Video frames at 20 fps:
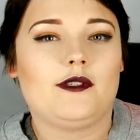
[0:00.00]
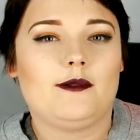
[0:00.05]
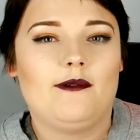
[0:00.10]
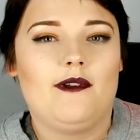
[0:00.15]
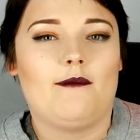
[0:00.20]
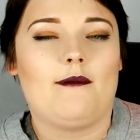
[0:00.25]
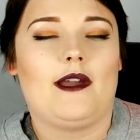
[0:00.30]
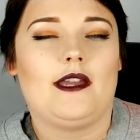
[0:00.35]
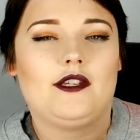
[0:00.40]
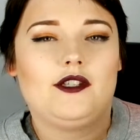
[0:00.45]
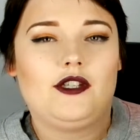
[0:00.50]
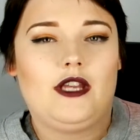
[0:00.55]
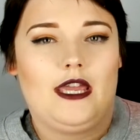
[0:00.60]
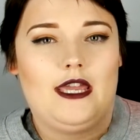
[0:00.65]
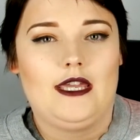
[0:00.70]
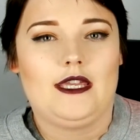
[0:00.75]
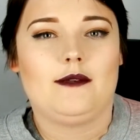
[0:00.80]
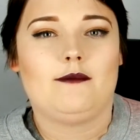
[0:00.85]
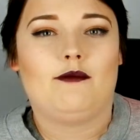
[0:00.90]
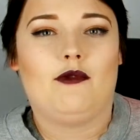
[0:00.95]
to be my
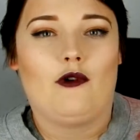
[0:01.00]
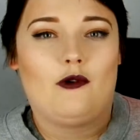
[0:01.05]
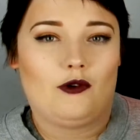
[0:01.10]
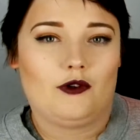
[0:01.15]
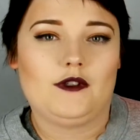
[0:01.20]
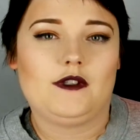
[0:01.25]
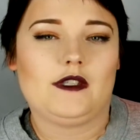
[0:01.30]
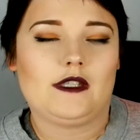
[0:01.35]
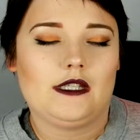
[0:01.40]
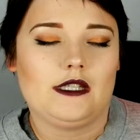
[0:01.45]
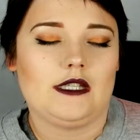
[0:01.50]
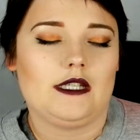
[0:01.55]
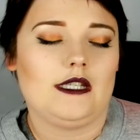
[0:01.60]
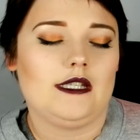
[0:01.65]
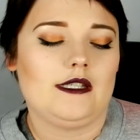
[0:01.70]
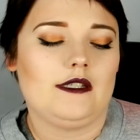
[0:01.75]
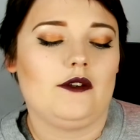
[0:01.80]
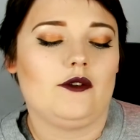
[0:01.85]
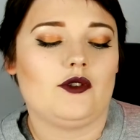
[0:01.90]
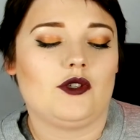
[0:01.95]
shade porcelain
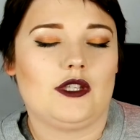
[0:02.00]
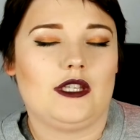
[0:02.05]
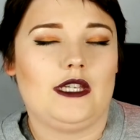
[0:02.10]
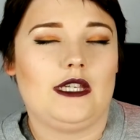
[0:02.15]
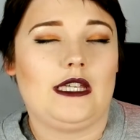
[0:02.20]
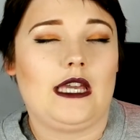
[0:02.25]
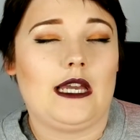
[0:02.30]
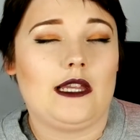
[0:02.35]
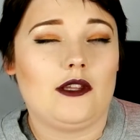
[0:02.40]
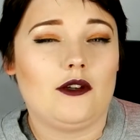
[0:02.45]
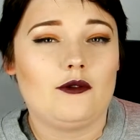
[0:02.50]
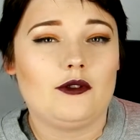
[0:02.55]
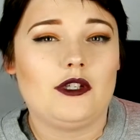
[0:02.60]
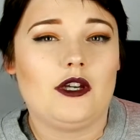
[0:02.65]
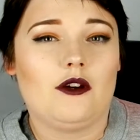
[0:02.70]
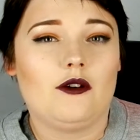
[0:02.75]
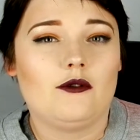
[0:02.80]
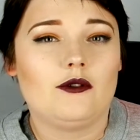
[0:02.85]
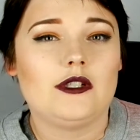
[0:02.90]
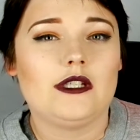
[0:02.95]
is usually yellow
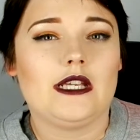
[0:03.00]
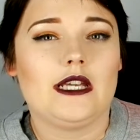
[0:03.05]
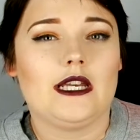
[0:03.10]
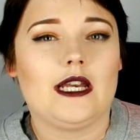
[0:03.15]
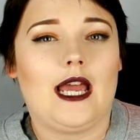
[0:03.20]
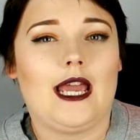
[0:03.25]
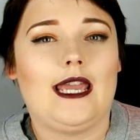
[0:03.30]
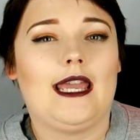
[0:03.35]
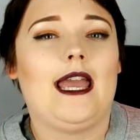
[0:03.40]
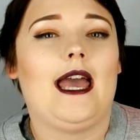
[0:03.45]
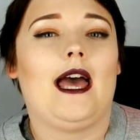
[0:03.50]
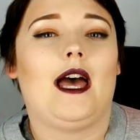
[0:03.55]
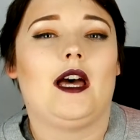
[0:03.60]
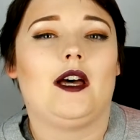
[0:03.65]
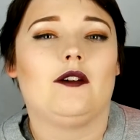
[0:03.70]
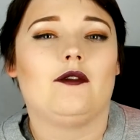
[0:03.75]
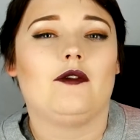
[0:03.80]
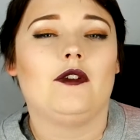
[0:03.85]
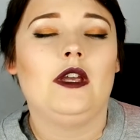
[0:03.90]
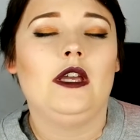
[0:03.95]
toned, and I
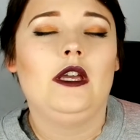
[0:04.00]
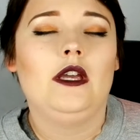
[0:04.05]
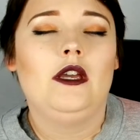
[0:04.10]
have